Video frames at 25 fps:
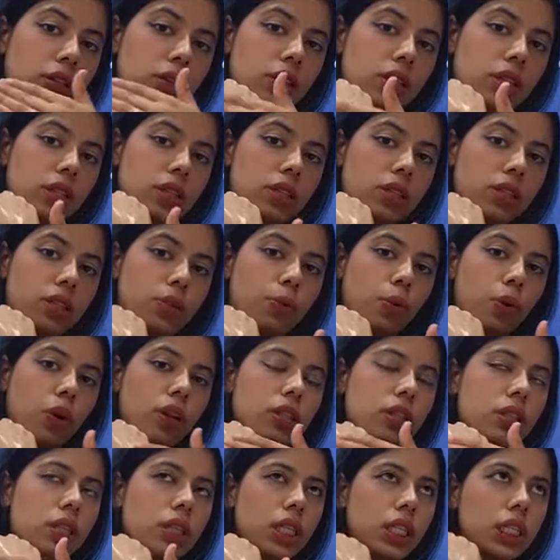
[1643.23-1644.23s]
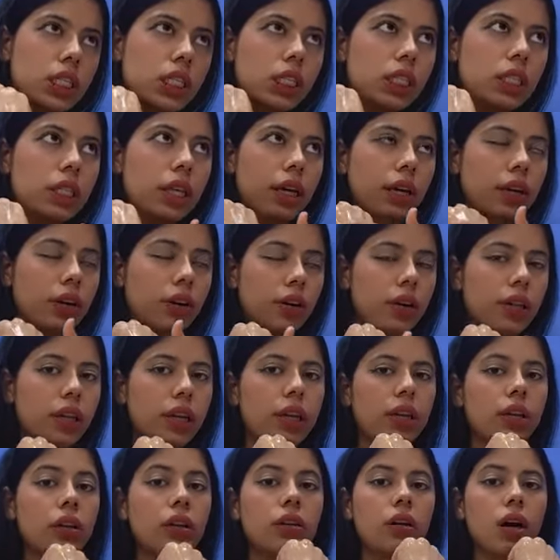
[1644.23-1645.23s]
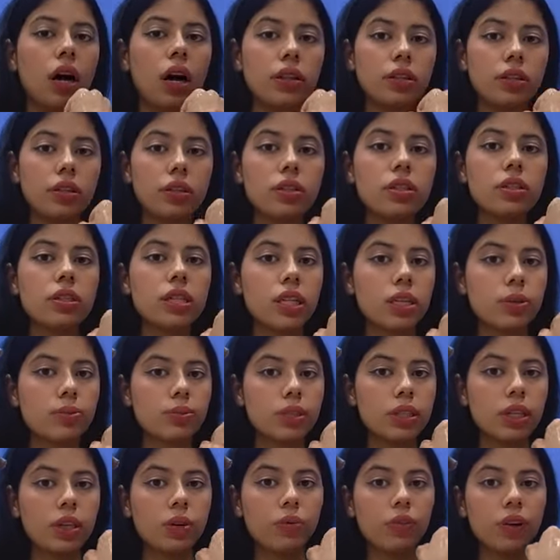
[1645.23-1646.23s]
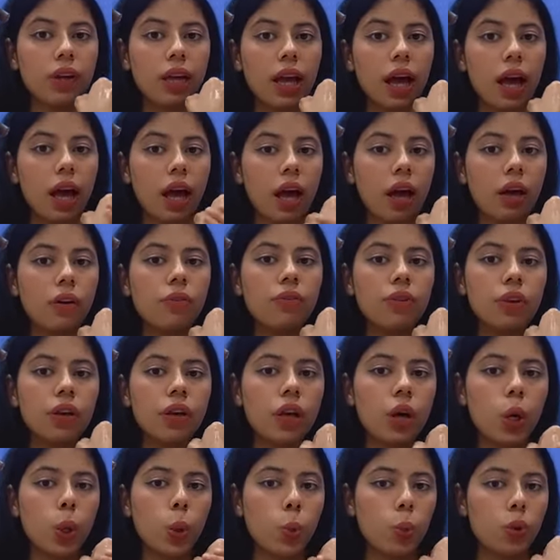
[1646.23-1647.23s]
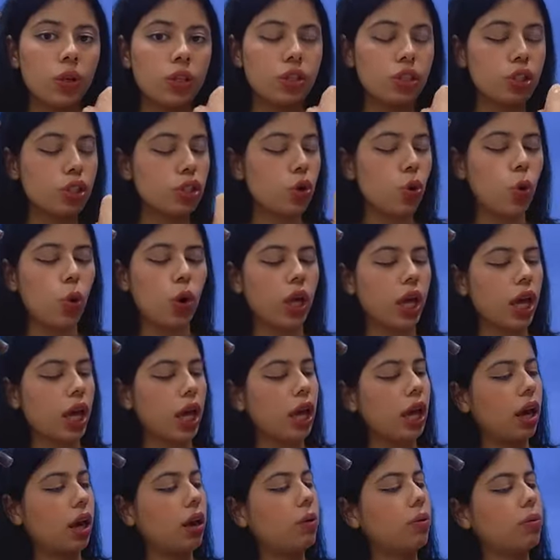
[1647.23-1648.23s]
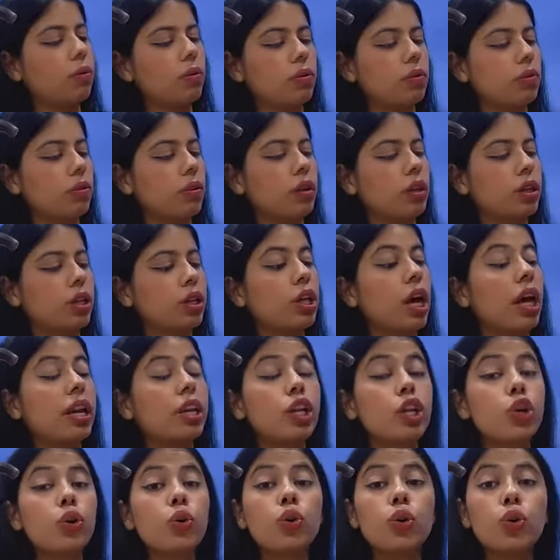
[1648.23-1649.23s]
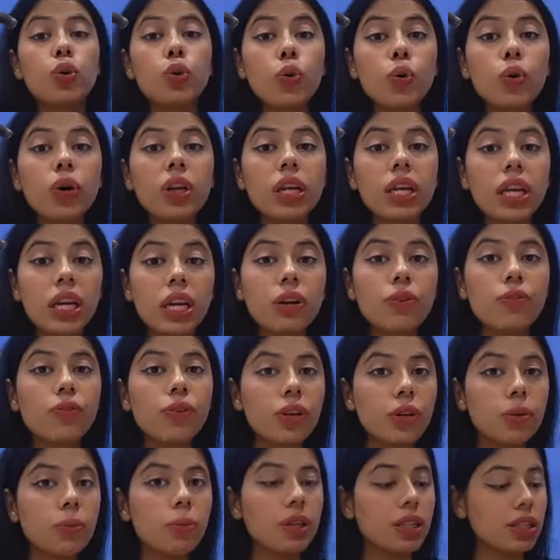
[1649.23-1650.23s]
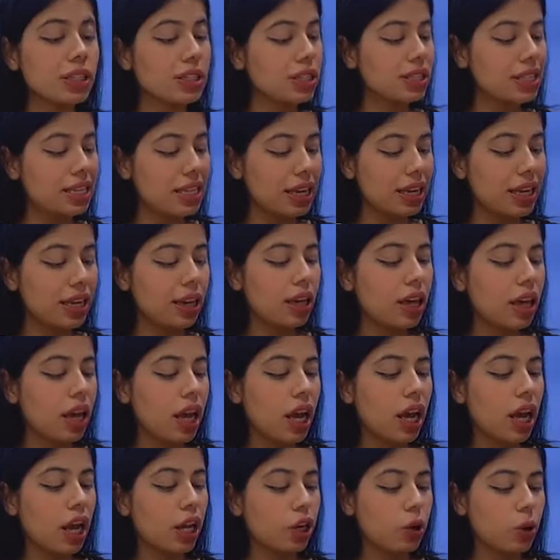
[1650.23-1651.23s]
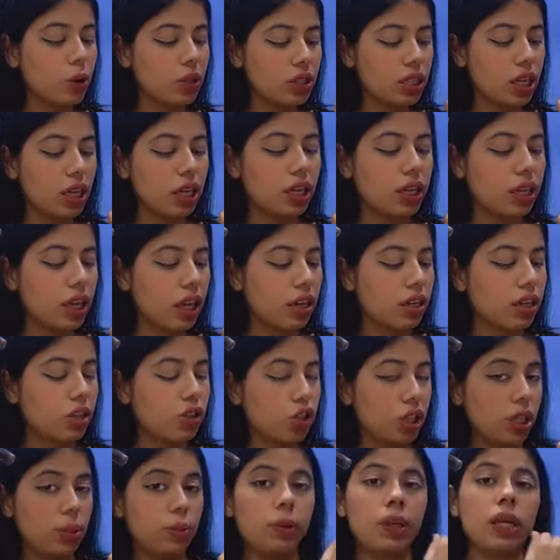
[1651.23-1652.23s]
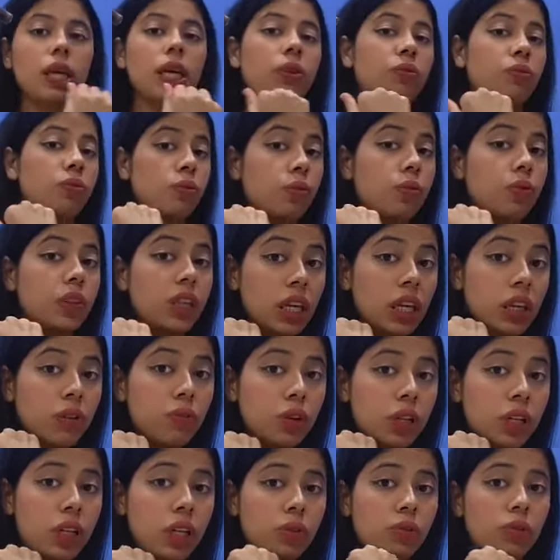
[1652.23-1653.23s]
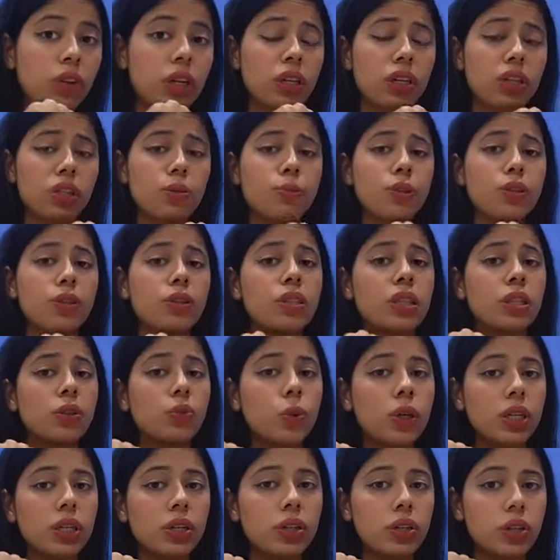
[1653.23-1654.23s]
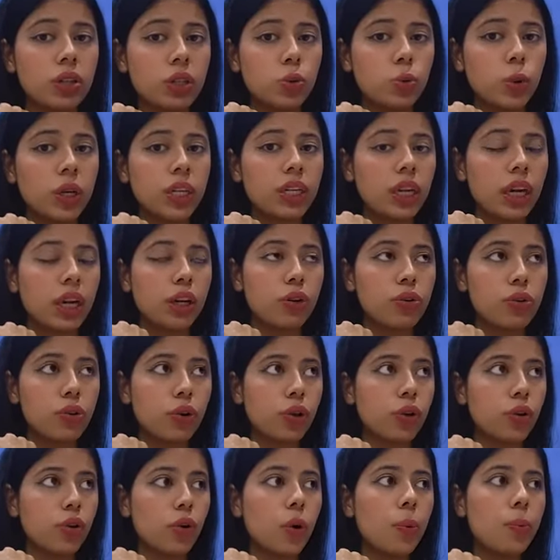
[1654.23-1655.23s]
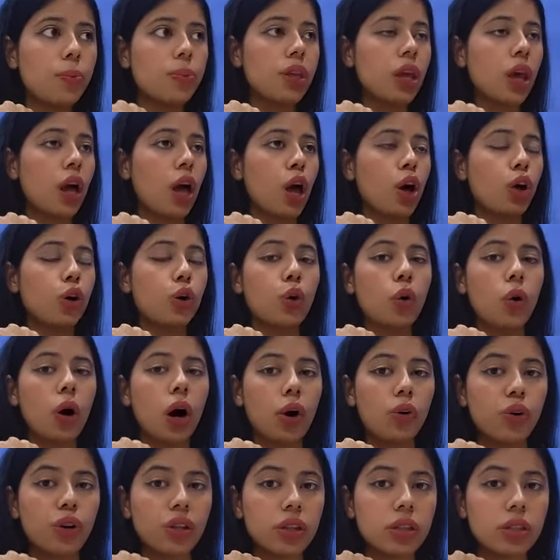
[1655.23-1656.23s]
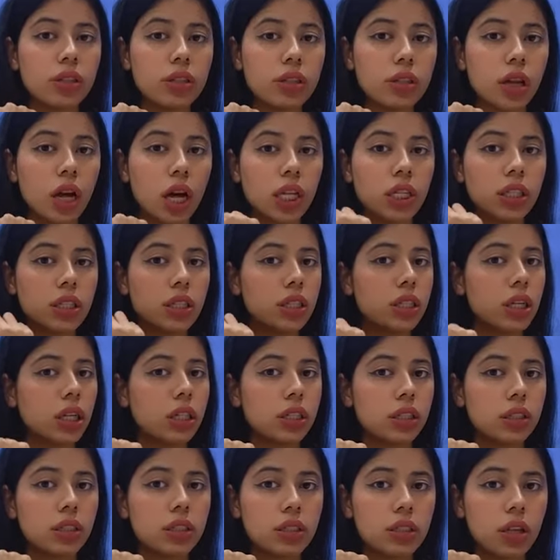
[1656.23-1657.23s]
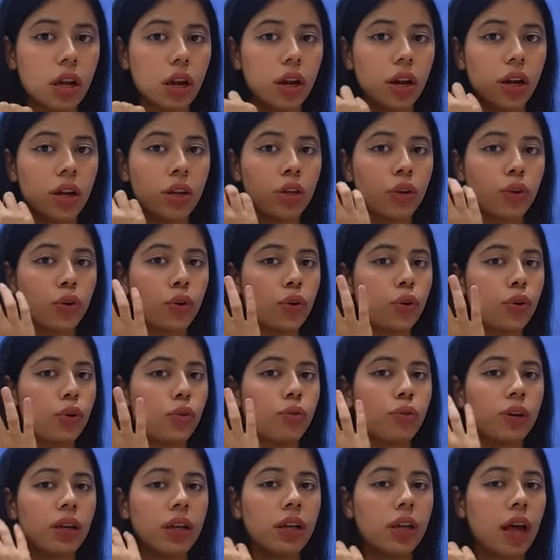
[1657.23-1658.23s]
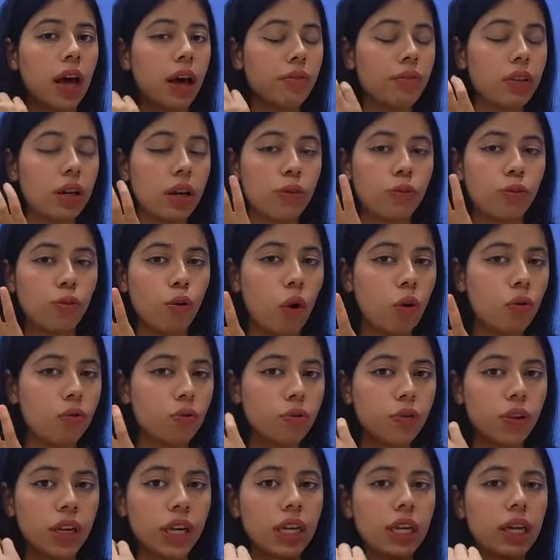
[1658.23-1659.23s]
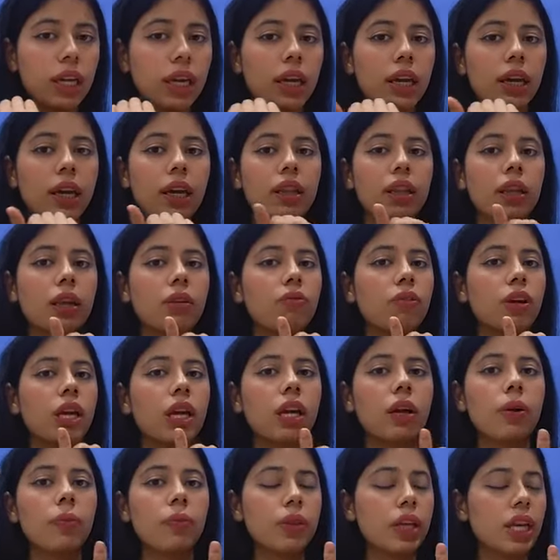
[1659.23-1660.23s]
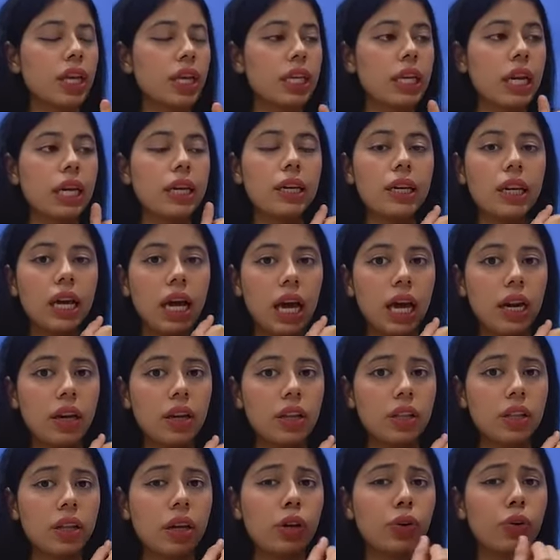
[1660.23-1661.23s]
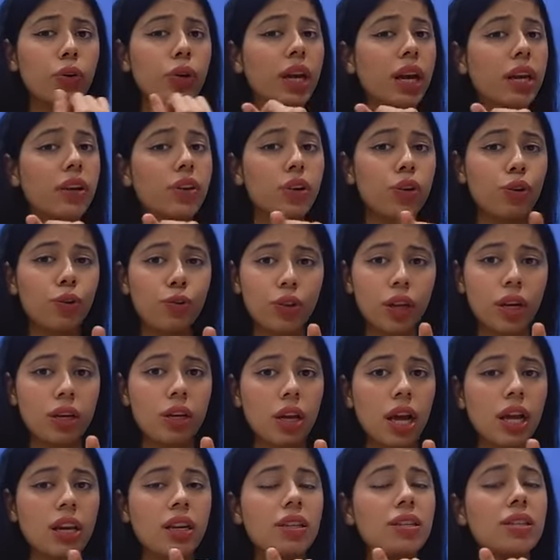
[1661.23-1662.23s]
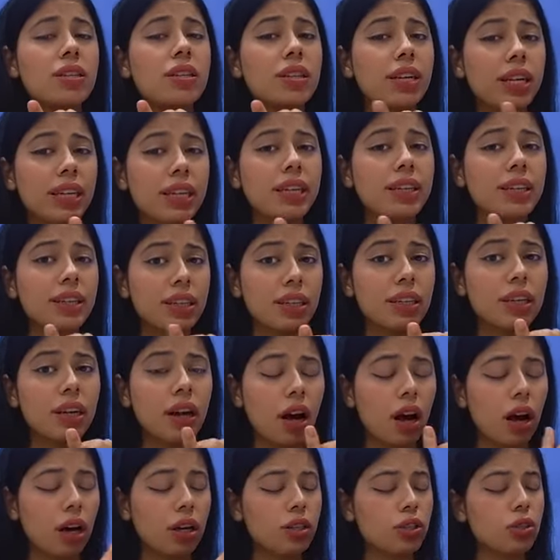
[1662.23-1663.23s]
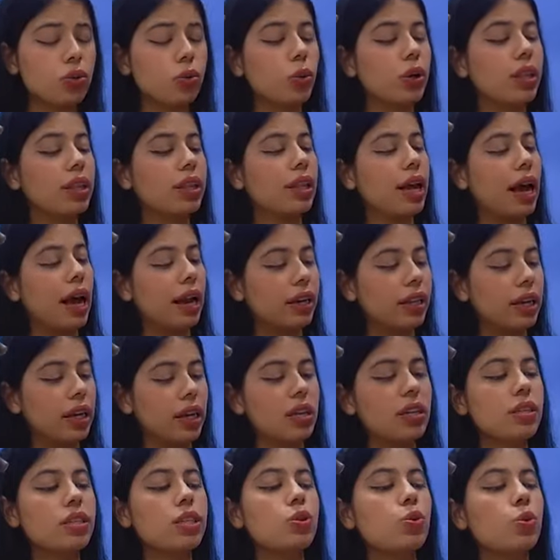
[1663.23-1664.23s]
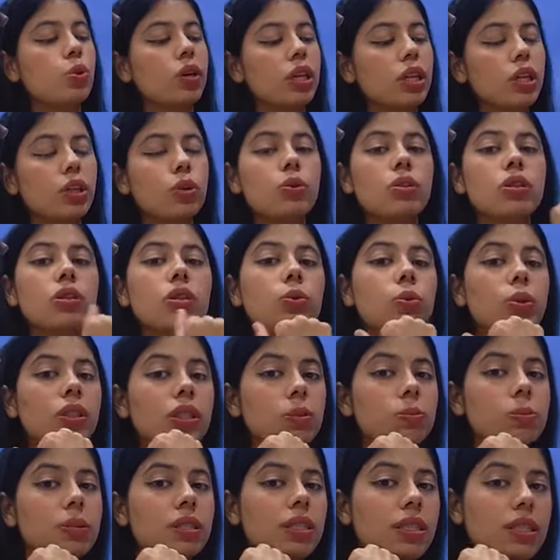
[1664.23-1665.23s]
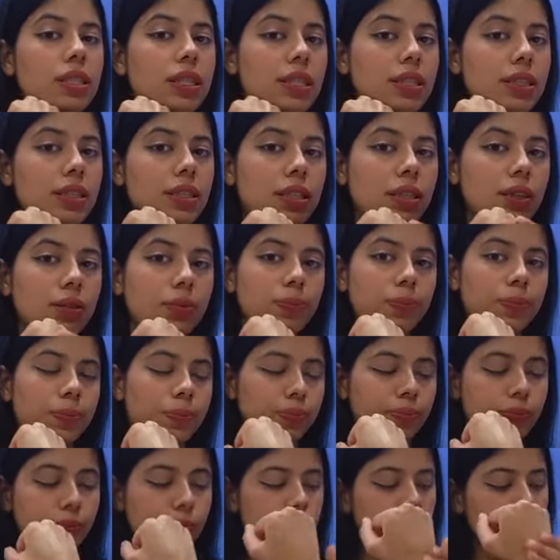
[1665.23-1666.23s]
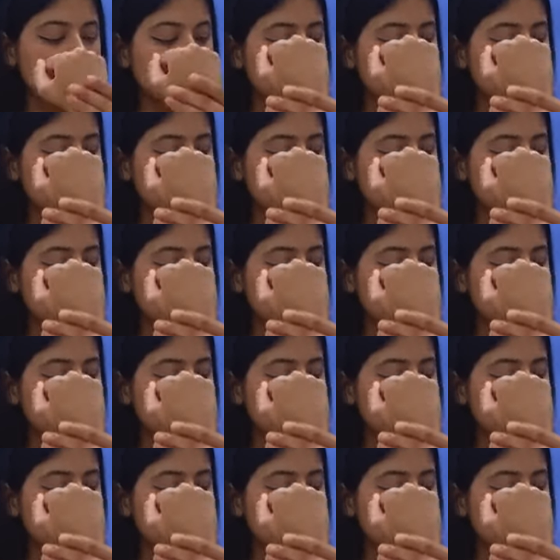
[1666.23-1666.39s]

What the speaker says: So this is the product. It's a little thicker than other serums that we have, which is okay. And you do need vitamin C in your skincare regime, even in winters, because in winters we tend to, you know, go out in the sun, sit under the sun, you know, to have that warm feeling, and then we get tan, and then to get rid of that tan, it's really, really hard. So in that case, you can use a vitamin C serum.